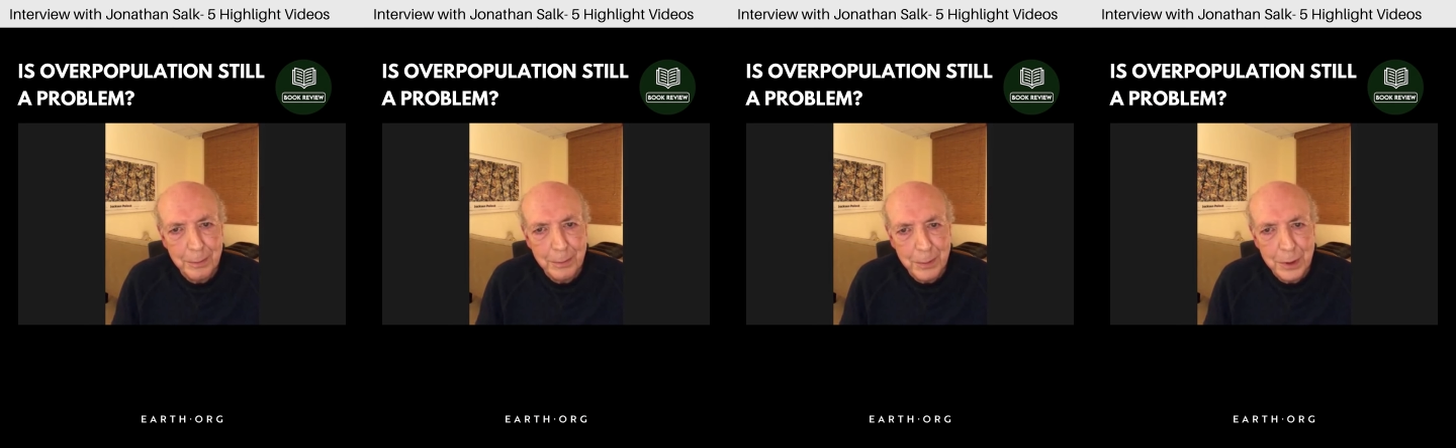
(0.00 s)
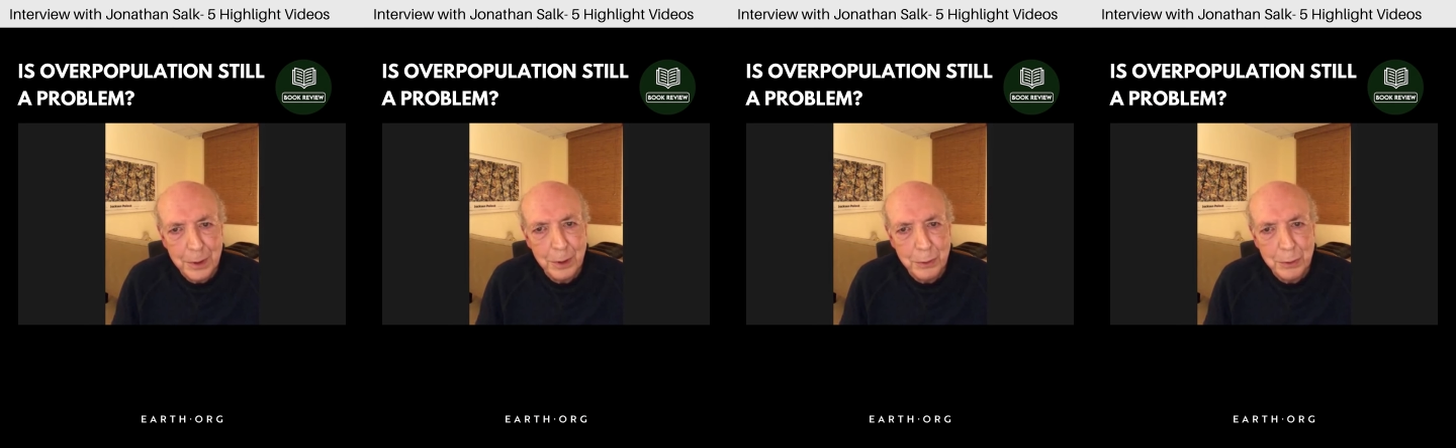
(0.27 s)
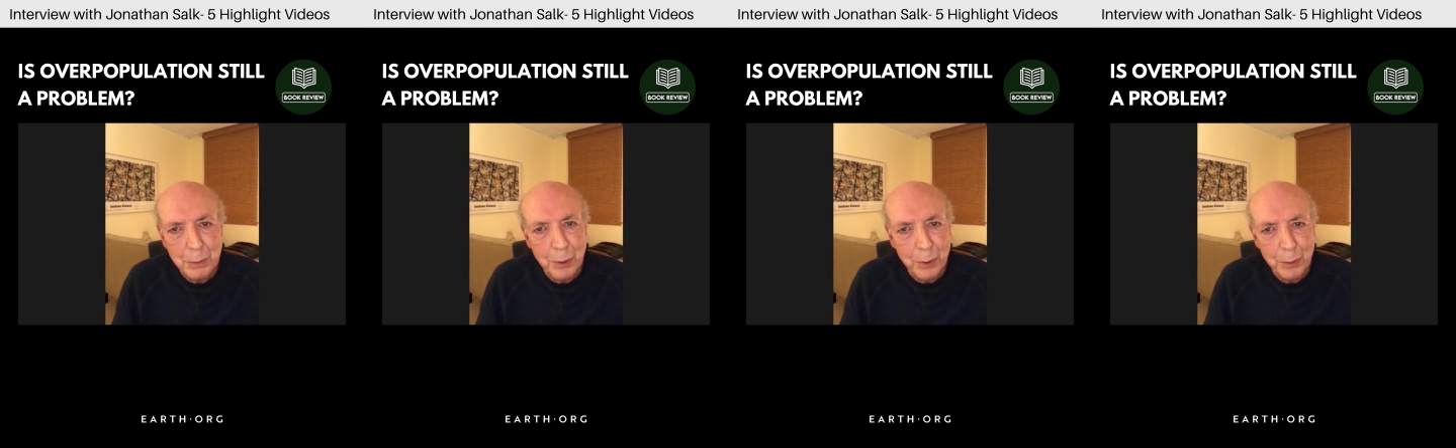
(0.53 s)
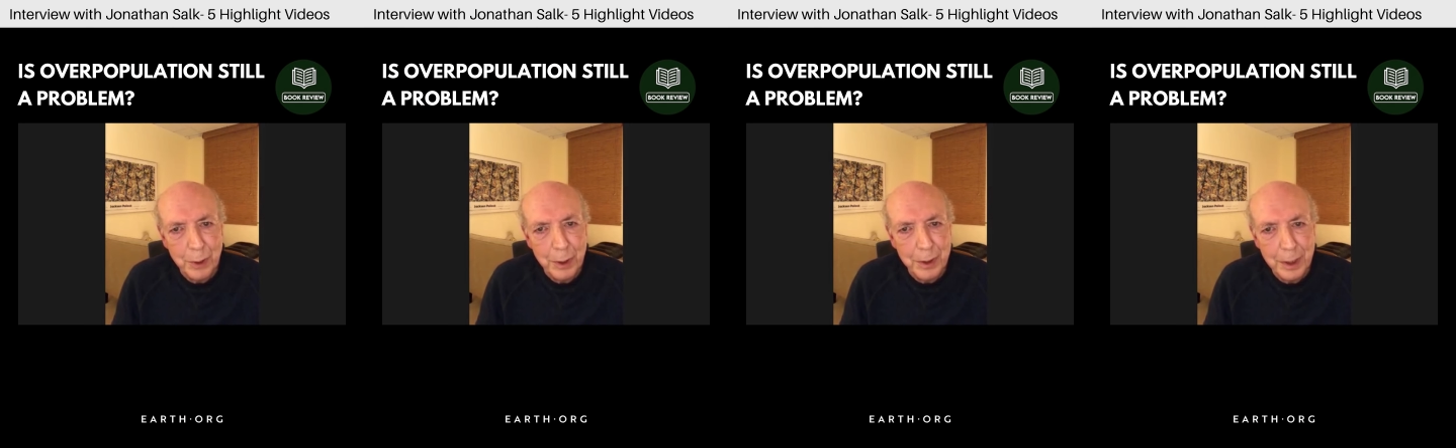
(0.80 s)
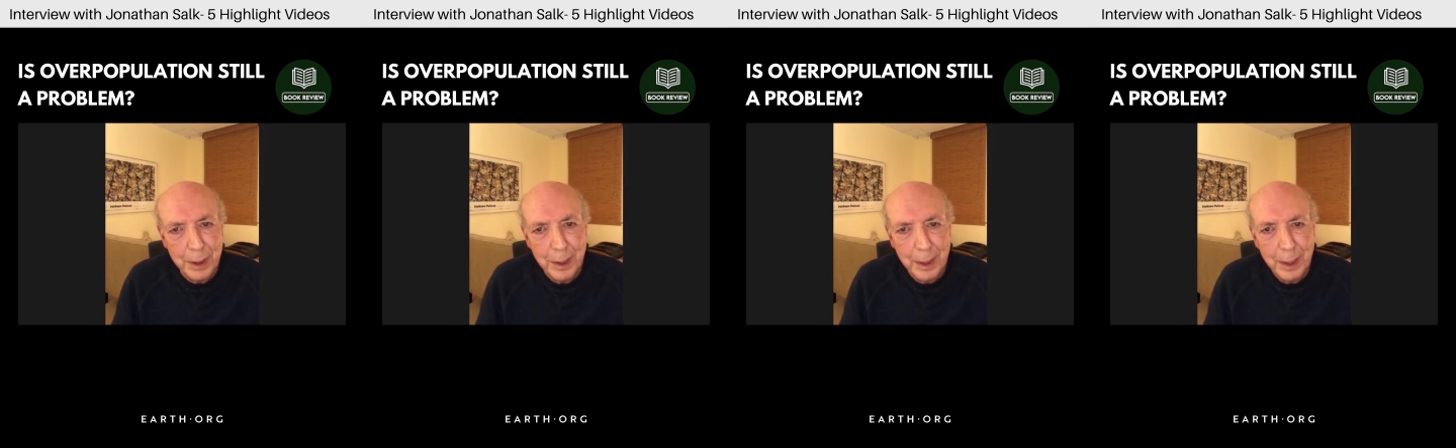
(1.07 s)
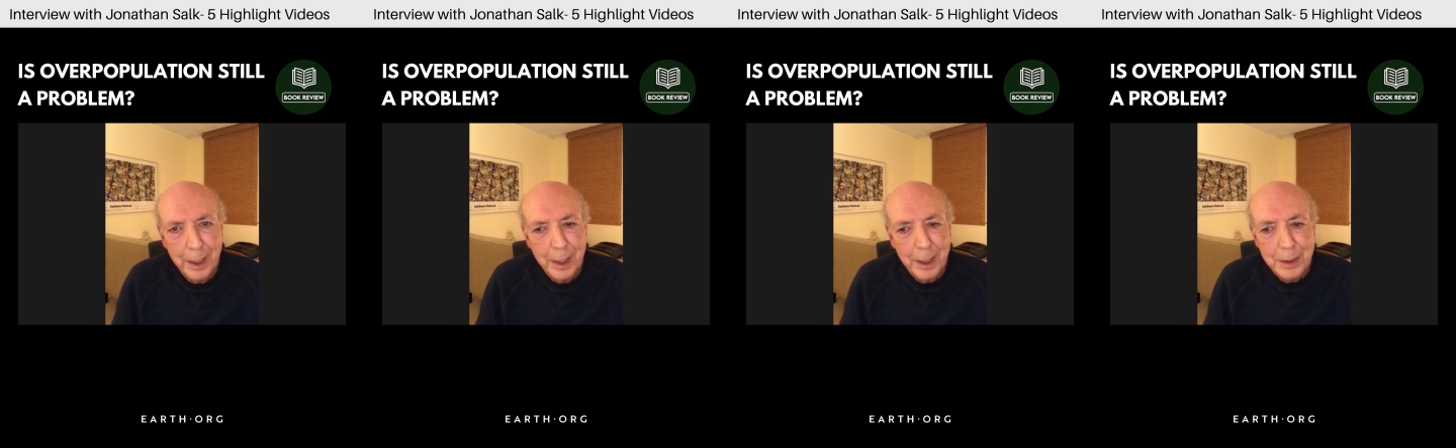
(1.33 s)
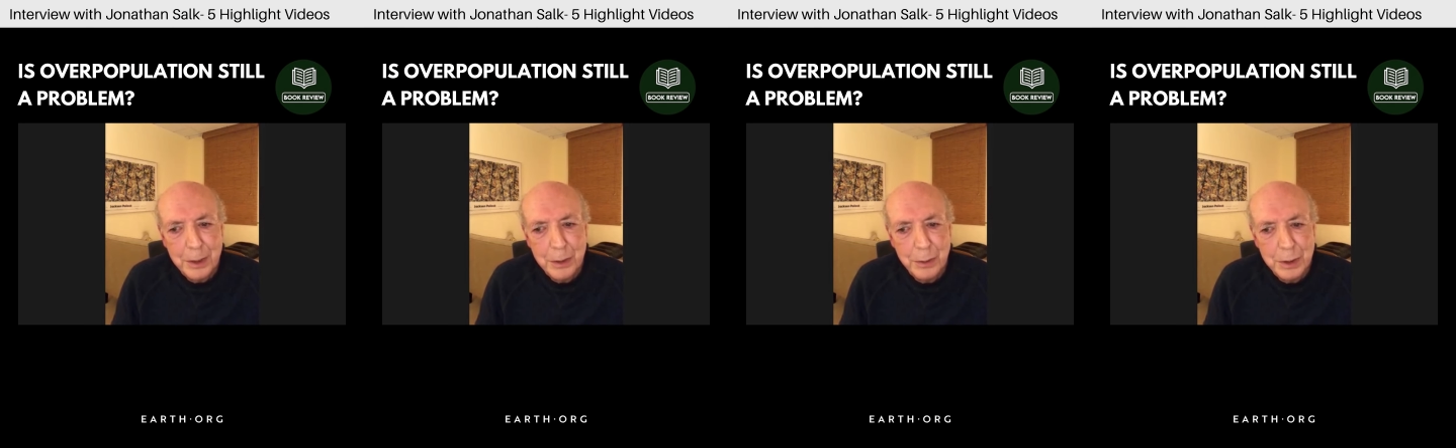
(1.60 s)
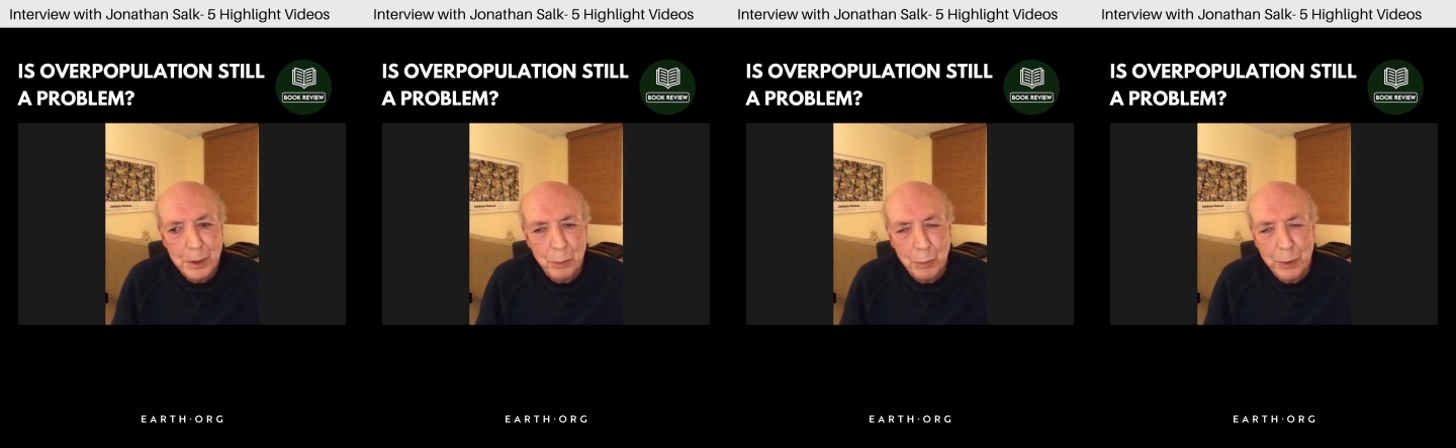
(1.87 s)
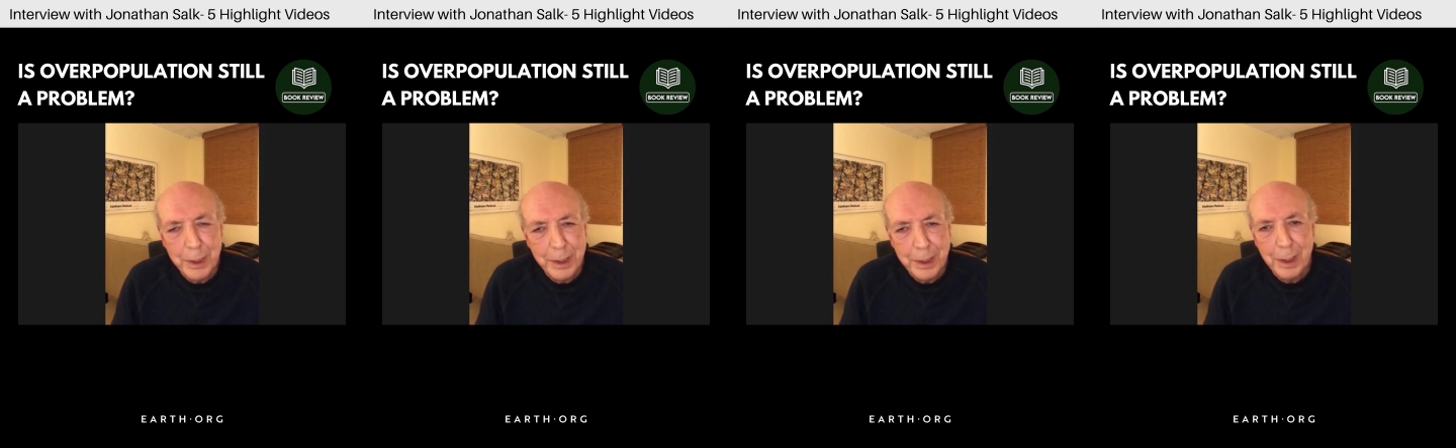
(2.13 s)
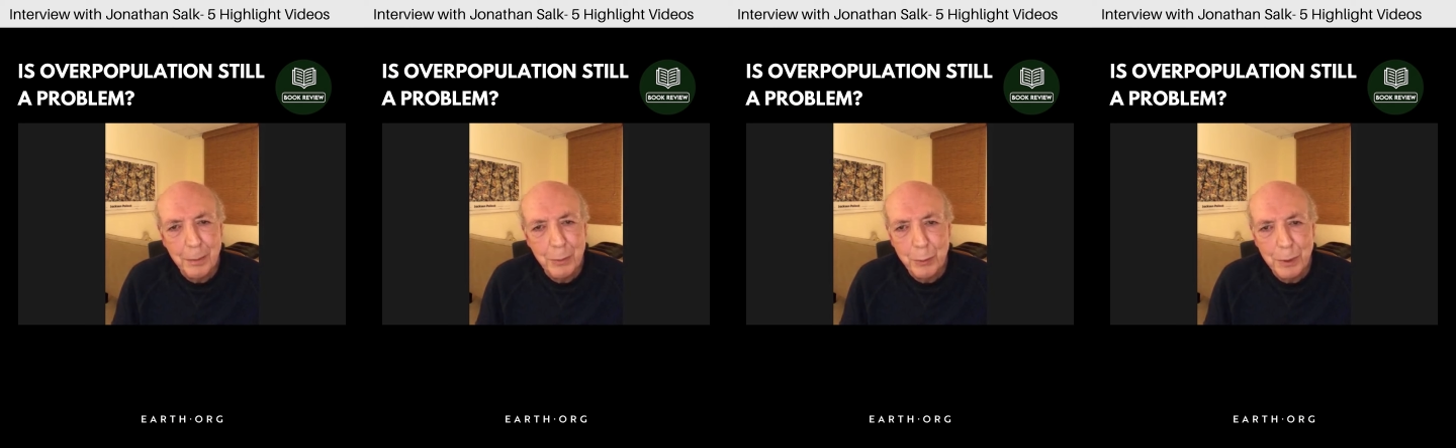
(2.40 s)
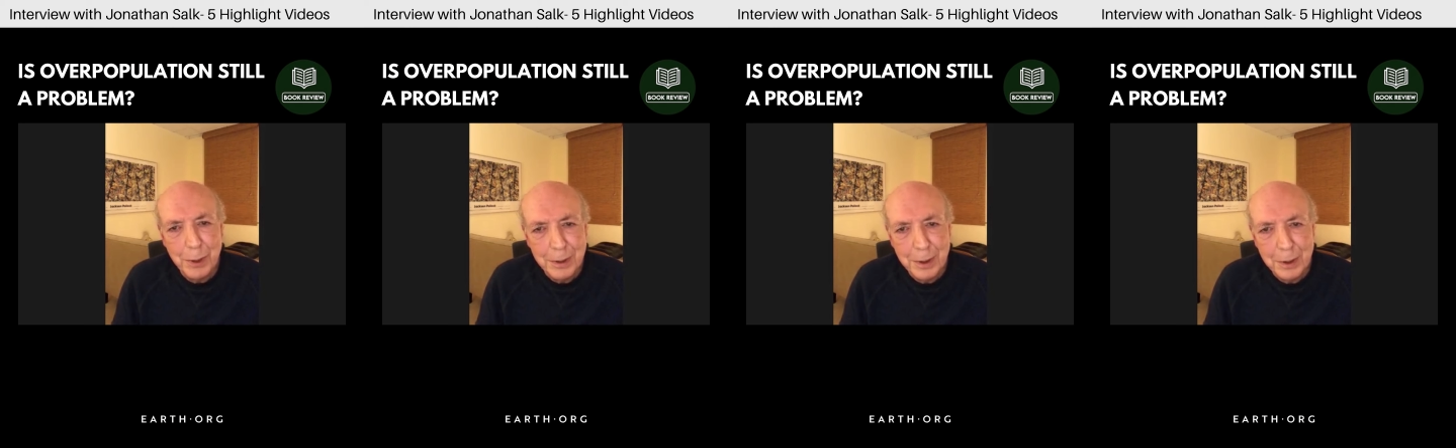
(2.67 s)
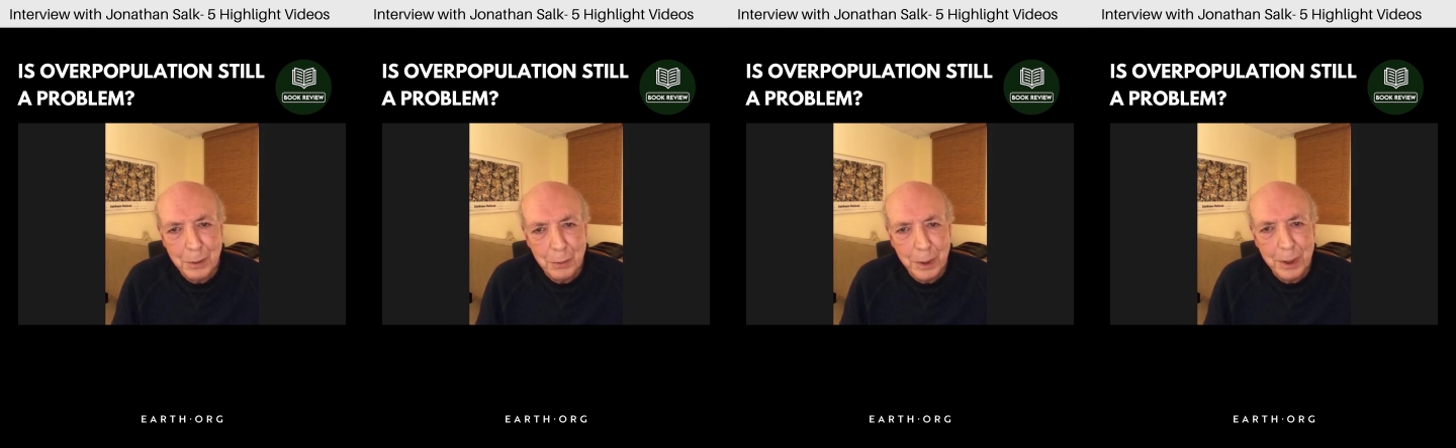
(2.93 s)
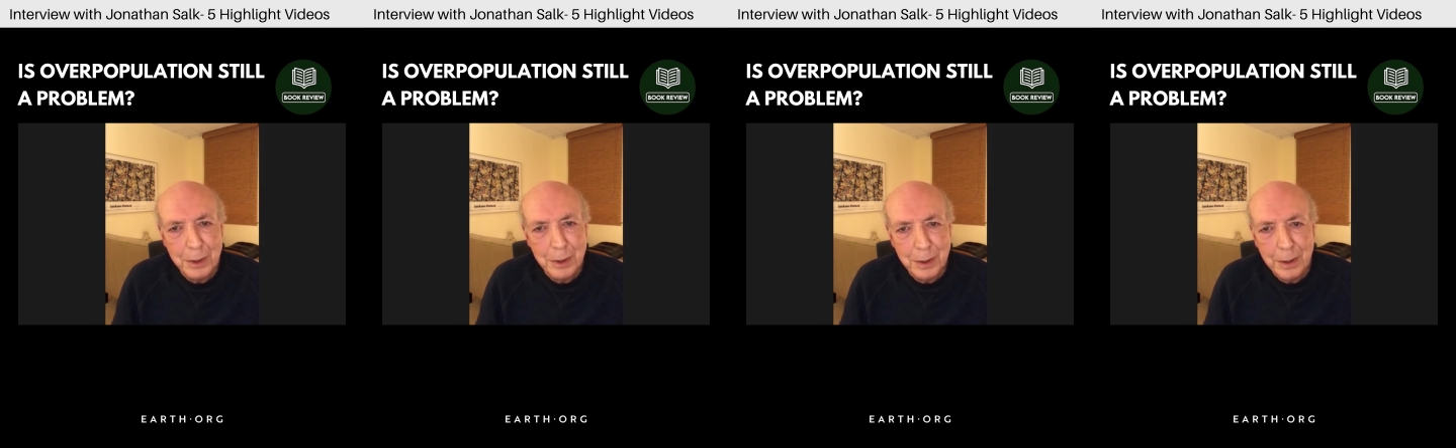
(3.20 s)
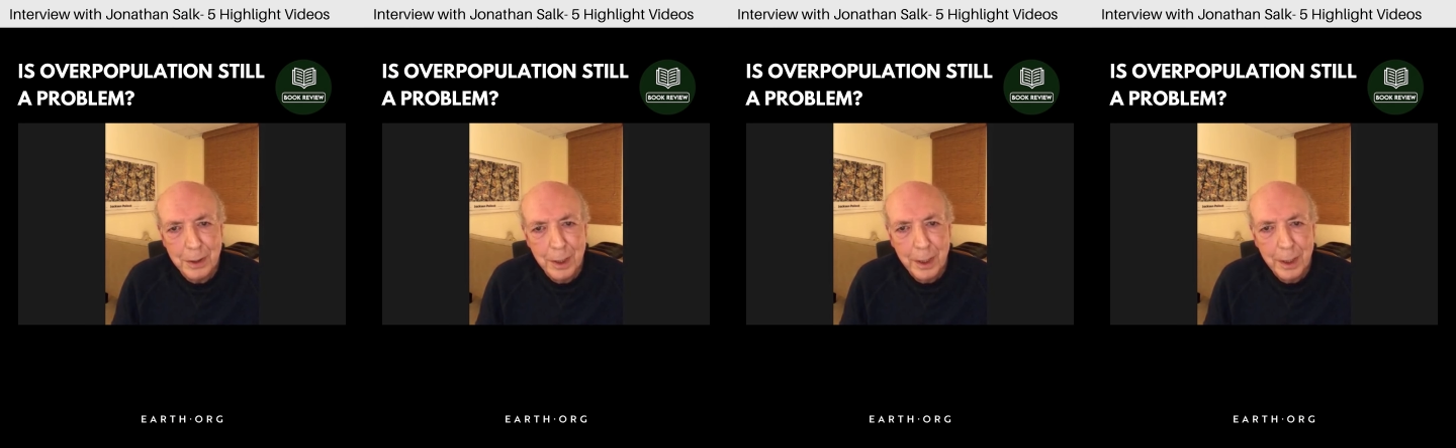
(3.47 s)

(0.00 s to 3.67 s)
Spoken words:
slows more quickly. So it's a really double win situation.